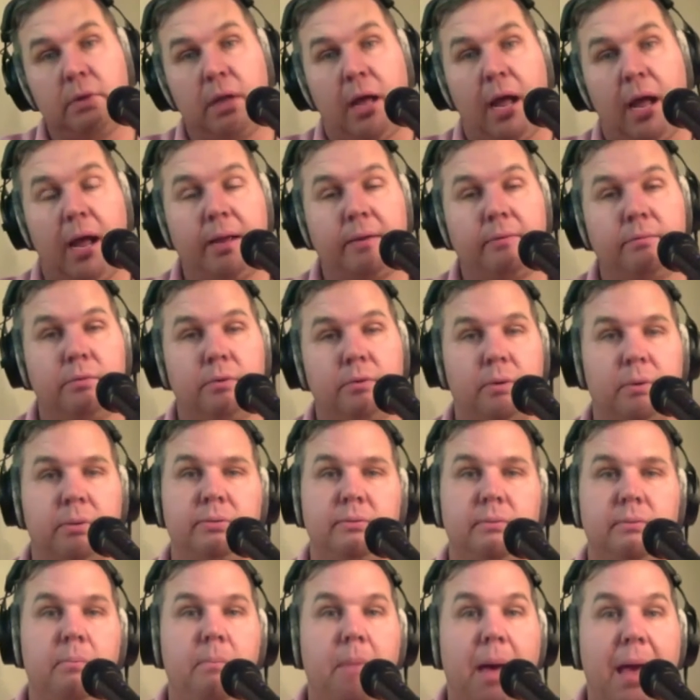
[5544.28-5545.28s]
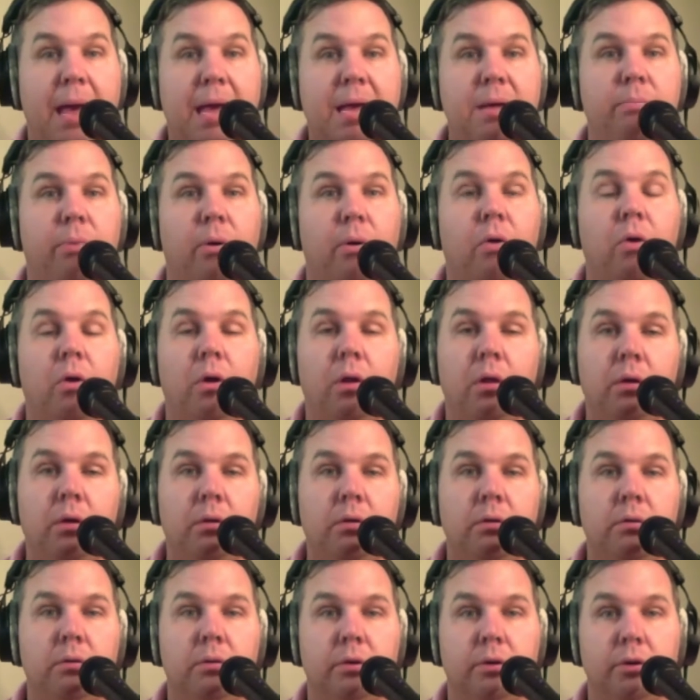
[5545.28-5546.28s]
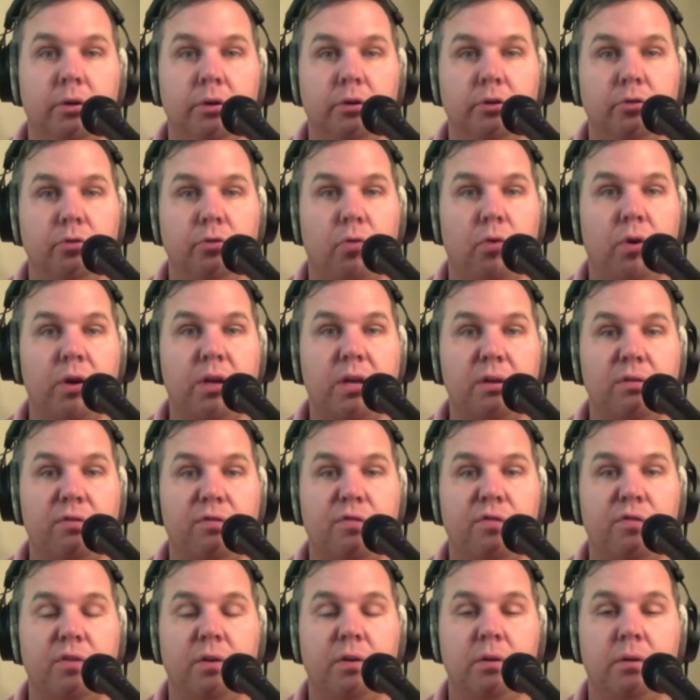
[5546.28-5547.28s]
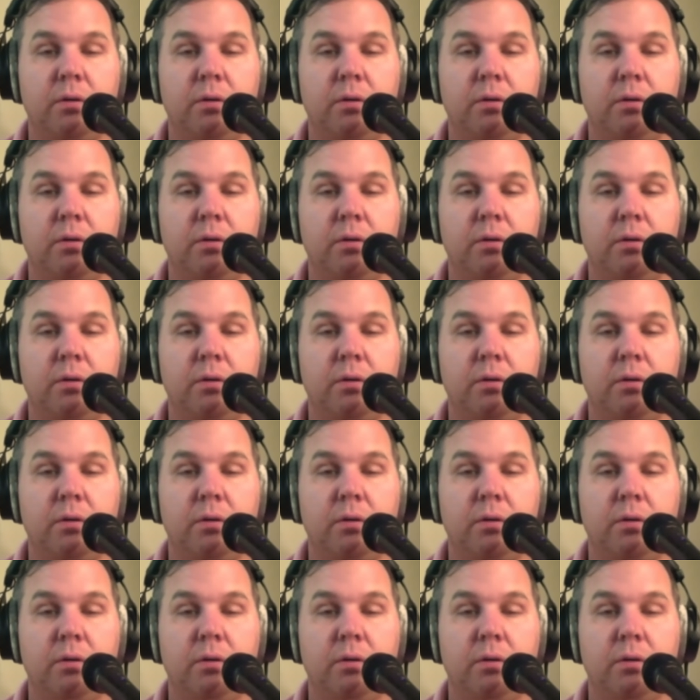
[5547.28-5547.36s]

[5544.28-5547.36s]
I Mabel, good grief.